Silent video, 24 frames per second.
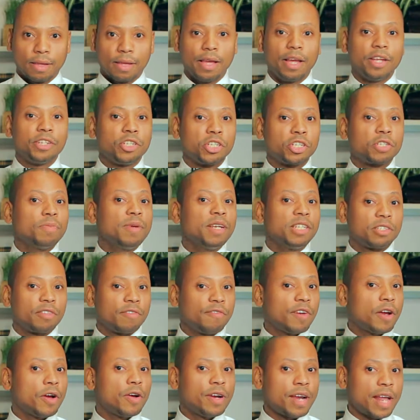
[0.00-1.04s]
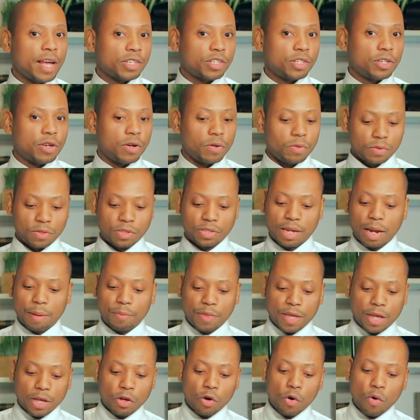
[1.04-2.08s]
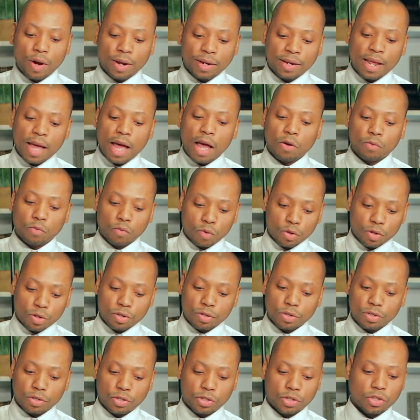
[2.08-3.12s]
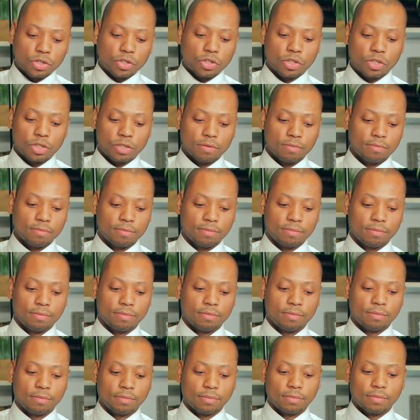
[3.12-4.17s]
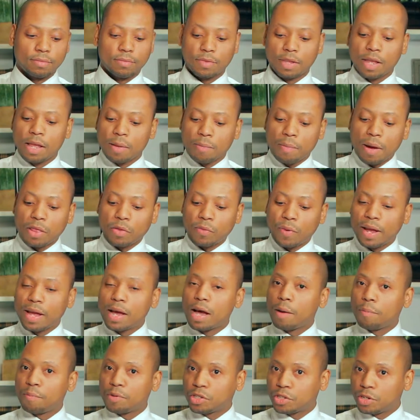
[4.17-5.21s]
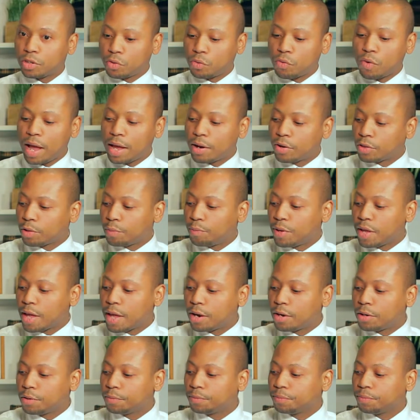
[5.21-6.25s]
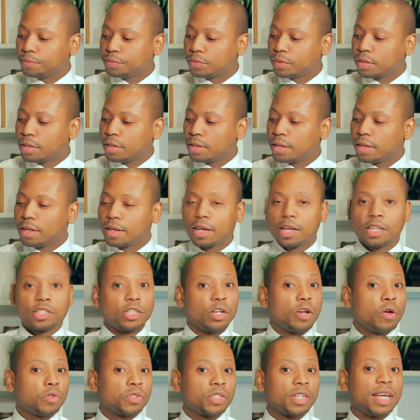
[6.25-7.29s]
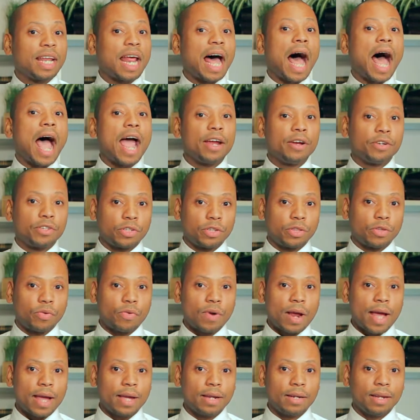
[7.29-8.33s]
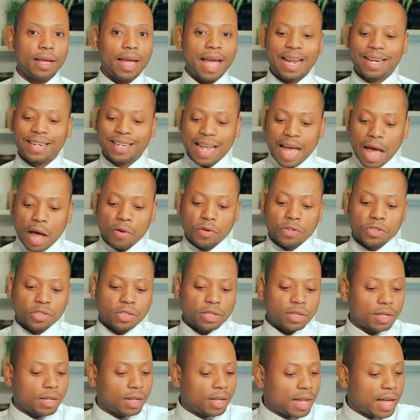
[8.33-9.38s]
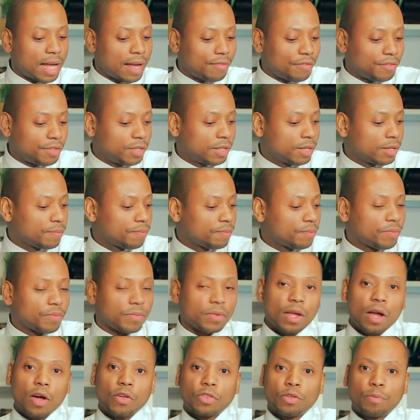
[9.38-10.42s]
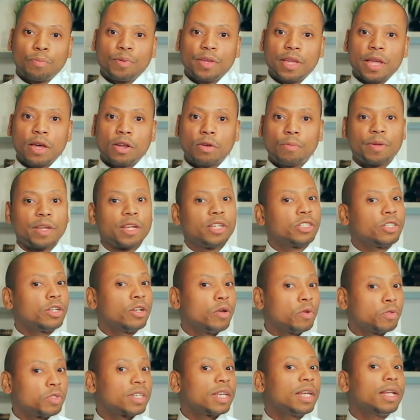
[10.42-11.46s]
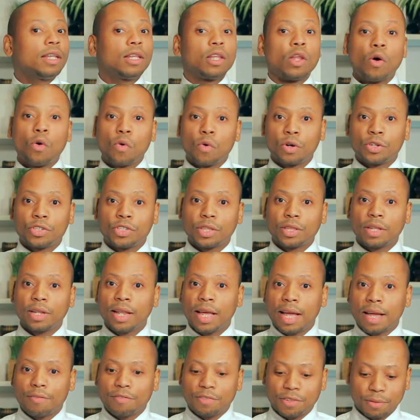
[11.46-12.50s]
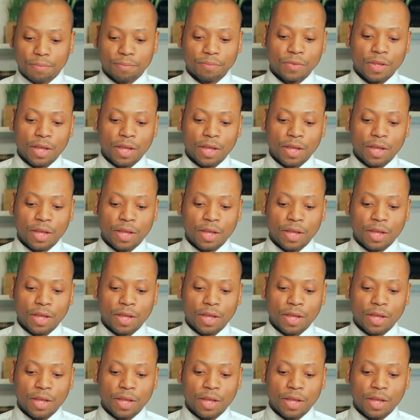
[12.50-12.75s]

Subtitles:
It just means the very next note. Same thing going downwards. By the way, up is to the right on the piano because the notes get higher to the right, and down is to the left on the piano because the notes get lower to the left.